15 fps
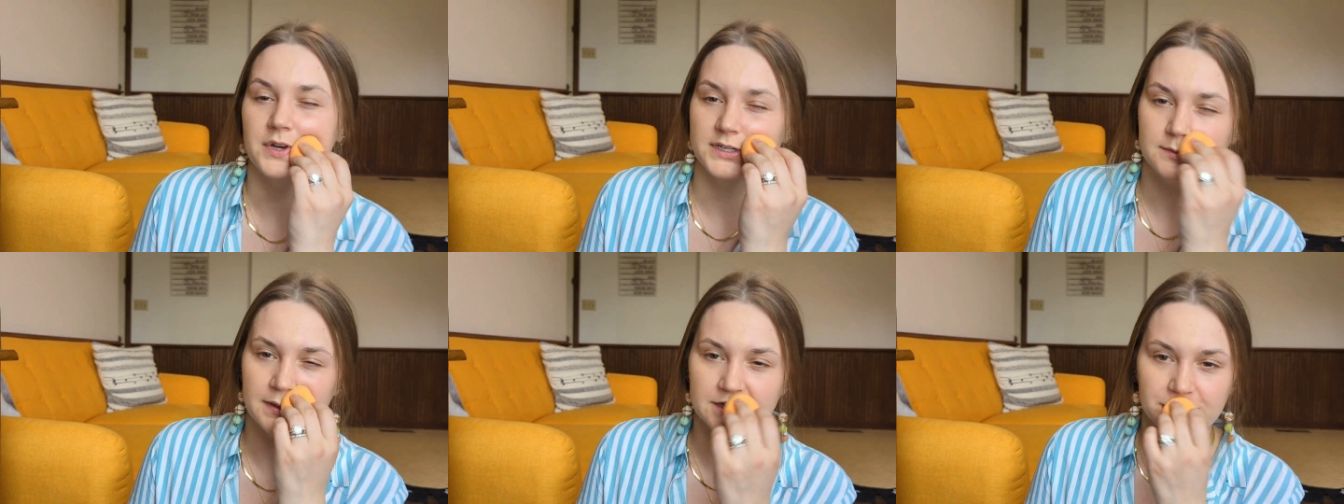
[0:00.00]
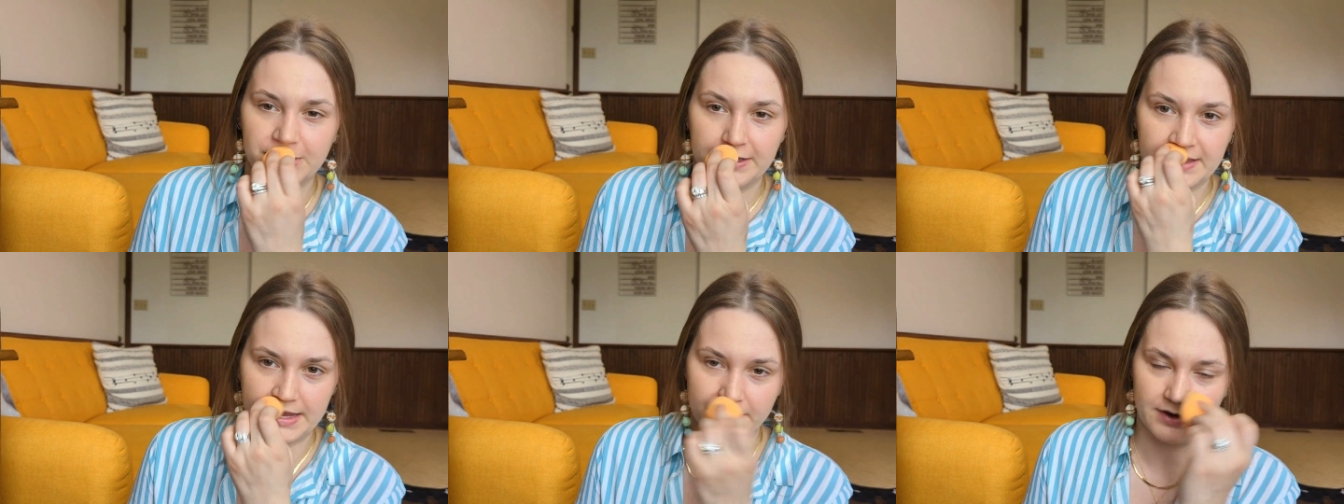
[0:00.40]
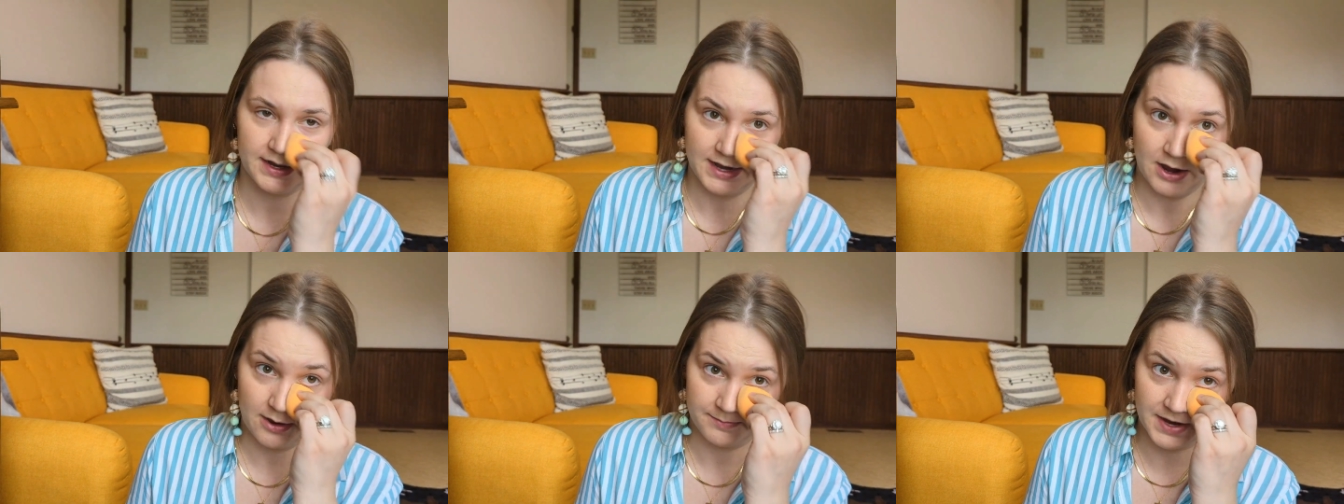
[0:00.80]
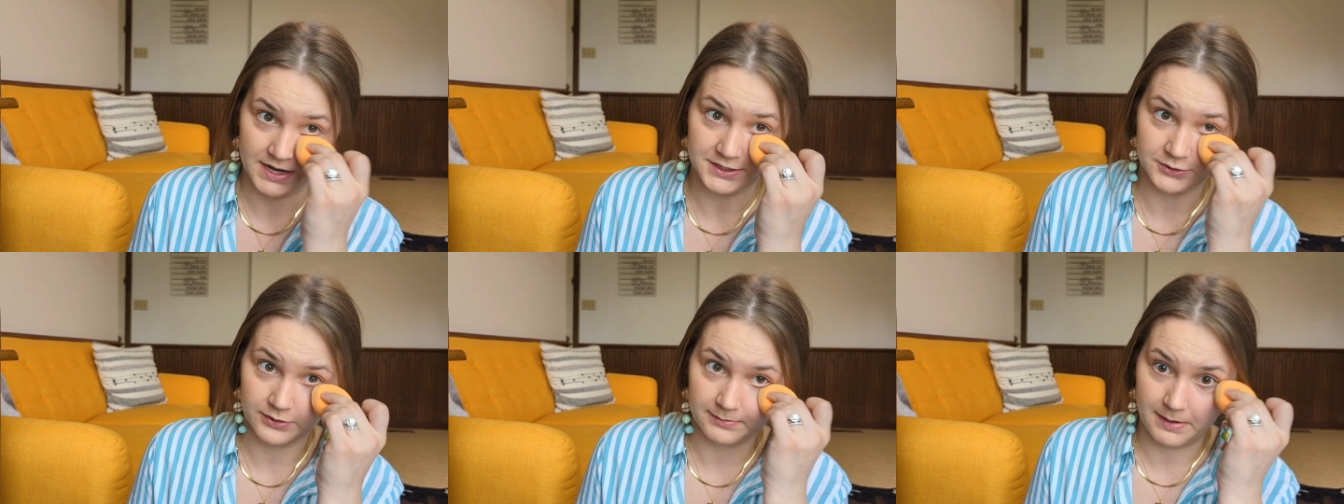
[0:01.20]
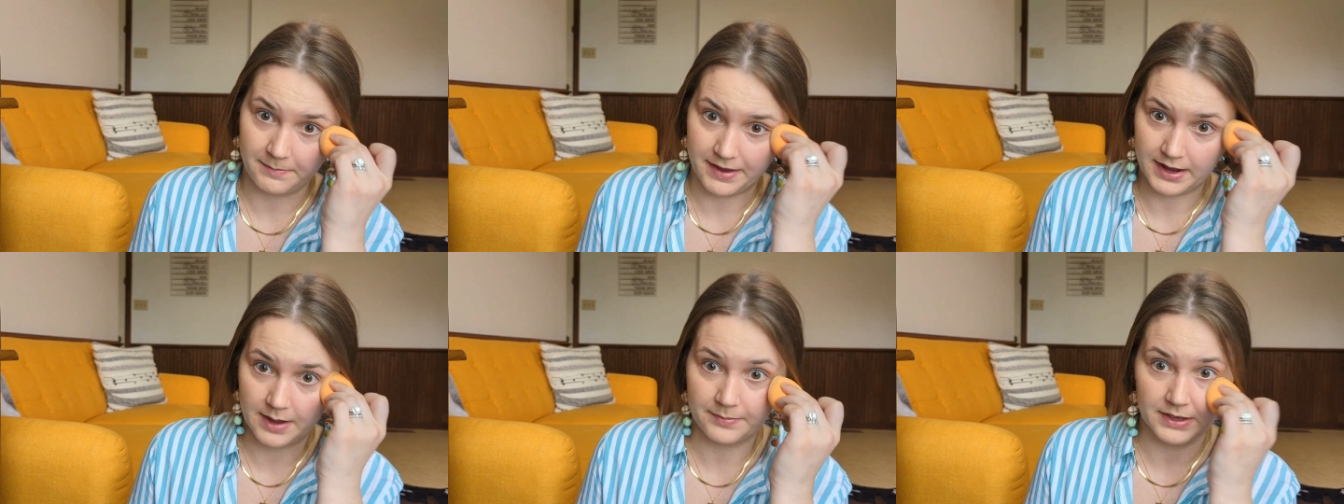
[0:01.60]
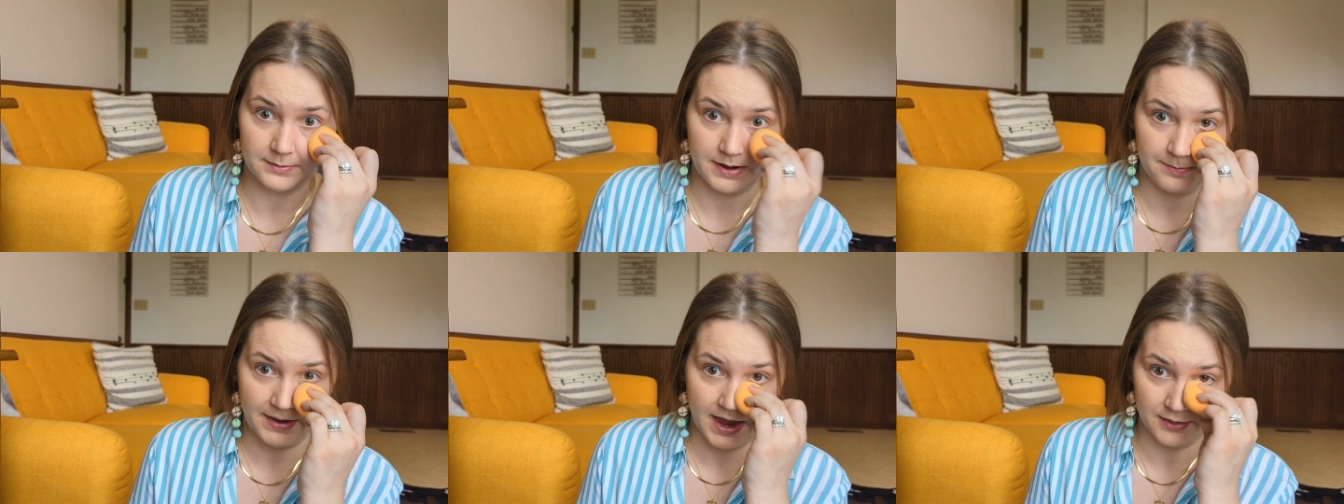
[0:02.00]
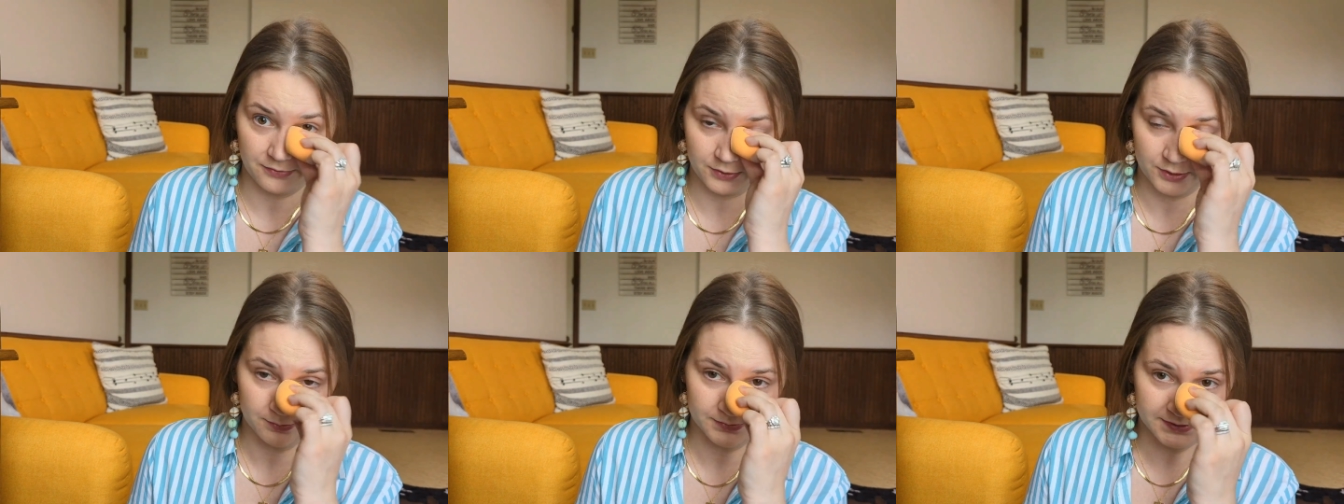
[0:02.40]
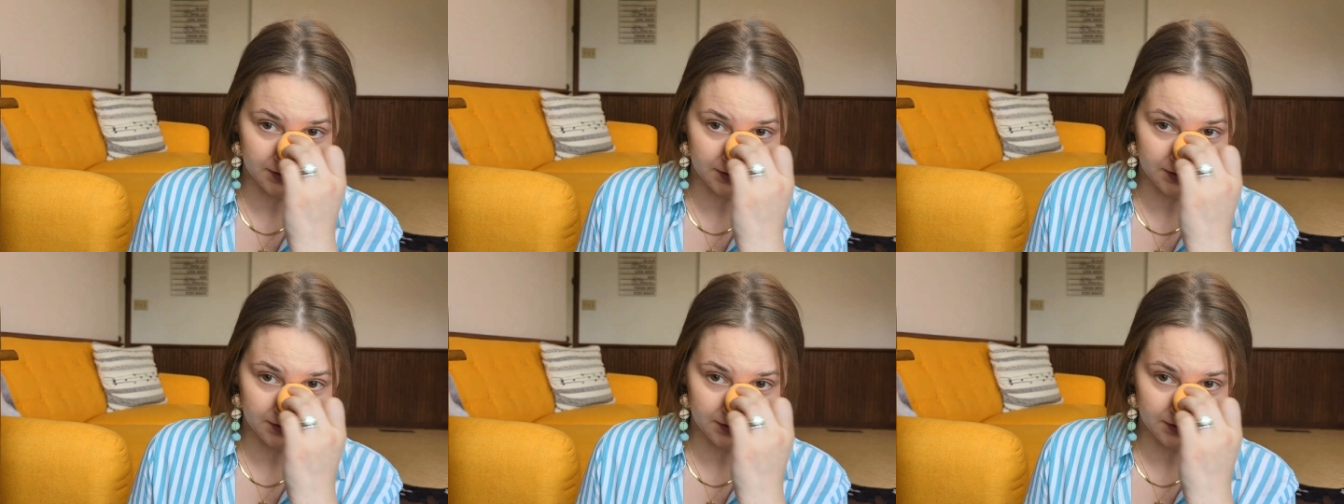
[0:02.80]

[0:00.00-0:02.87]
But especially like right now, I'm not doing my makeup in my bathroom,